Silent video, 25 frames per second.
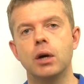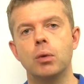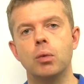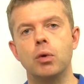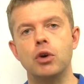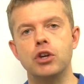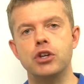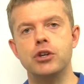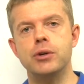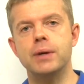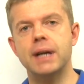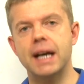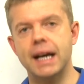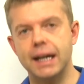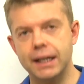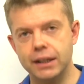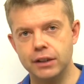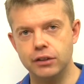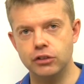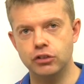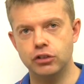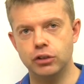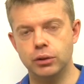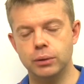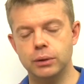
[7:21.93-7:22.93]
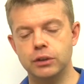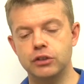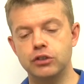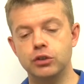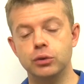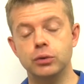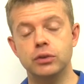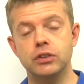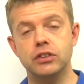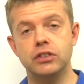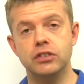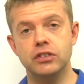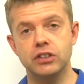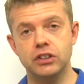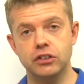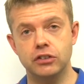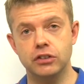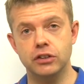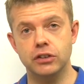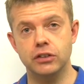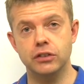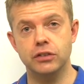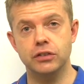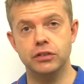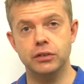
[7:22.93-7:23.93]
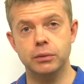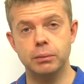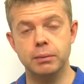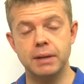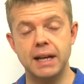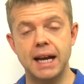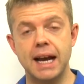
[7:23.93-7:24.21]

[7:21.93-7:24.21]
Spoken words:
What you can control is your decisions from